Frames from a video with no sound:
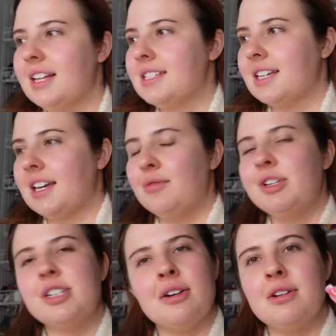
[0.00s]
It's like, if we
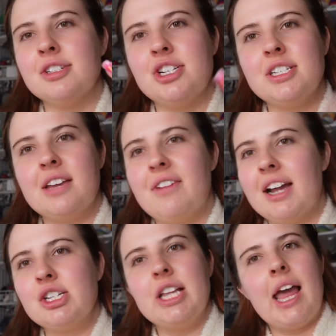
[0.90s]
don't go to Cheesecake
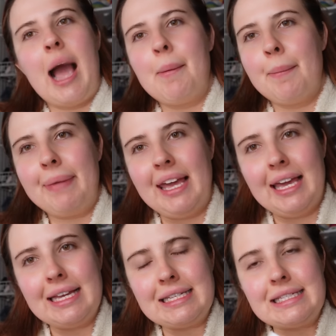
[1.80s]
Factory, like, I'm gonna be
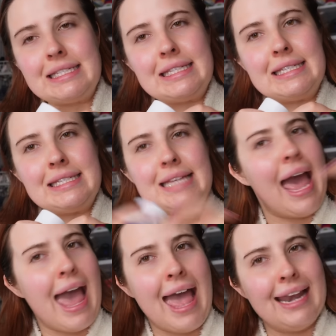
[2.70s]

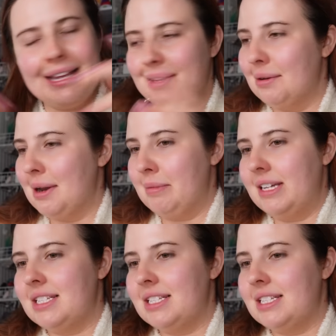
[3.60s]
sad. You know what I mean?